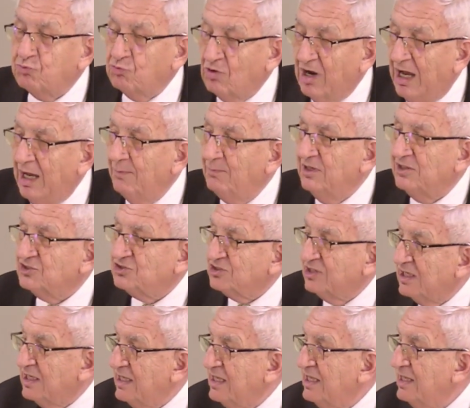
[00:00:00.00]
unbelievable
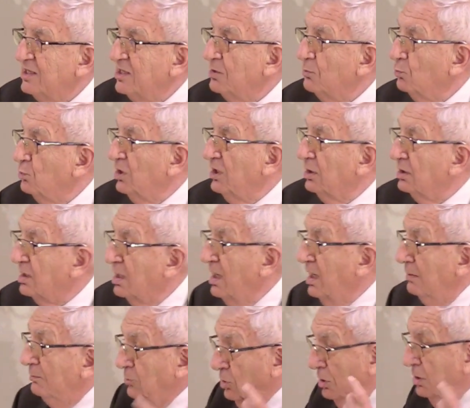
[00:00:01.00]
sometimes. We need to
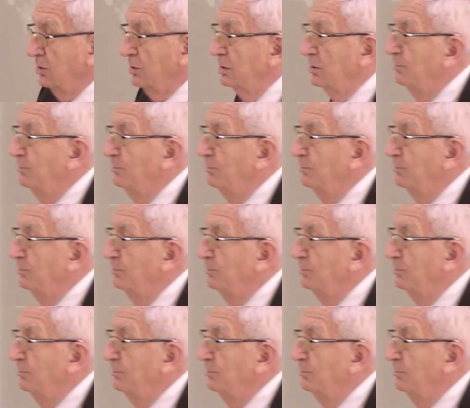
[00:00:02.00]
focus on the